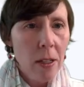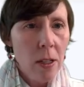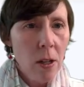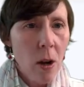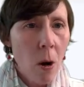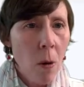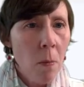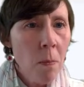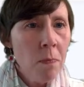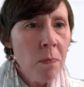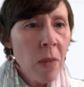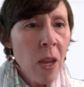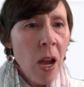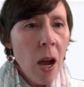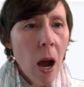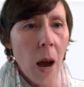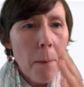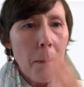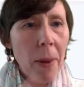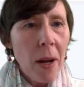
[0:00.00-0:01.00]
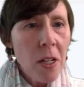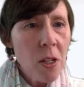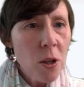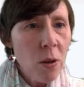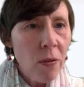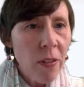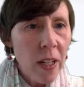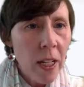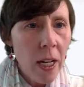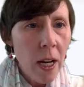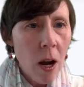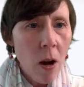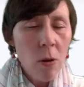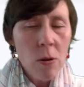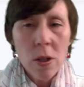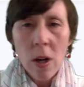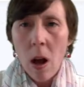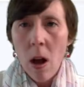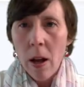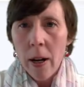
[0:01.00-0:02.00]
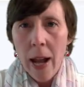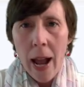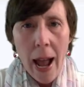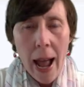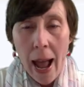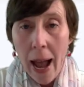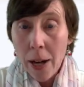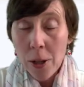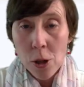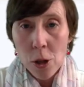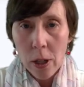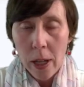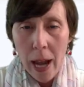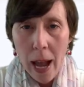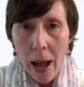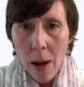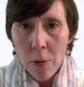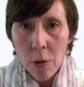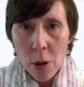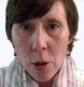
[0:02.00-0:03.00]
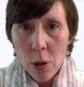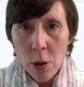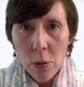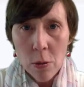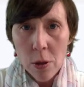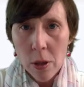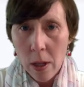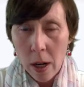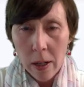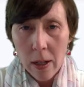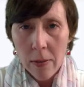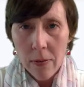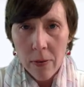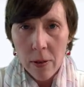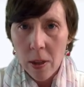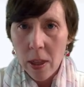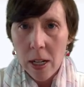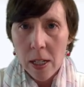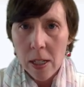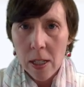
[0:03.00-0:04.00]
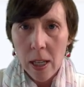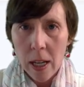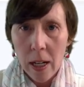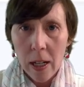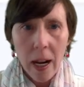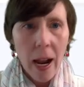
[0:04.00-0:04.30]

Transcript: So, a bunch of videos on actually how do you study for this thing?